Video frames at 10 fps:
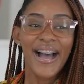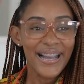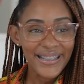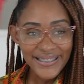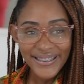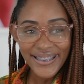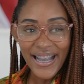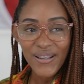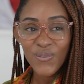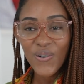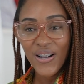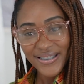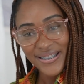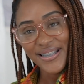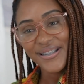and I
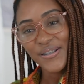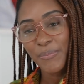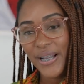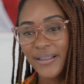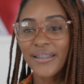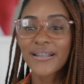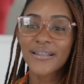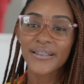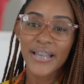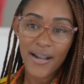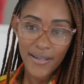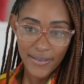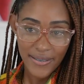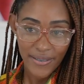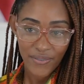want to dispel this
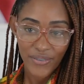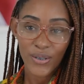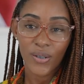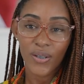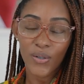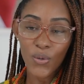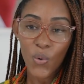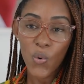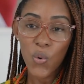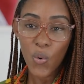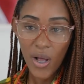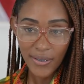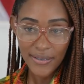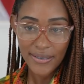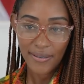narrative that
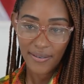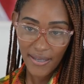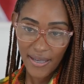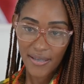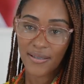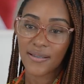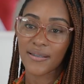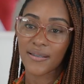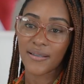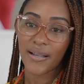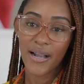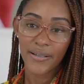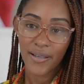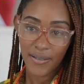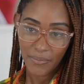quality things are
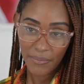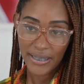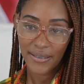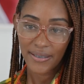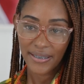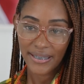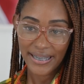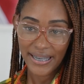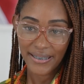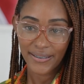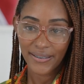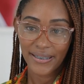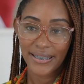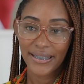not made in Guyana.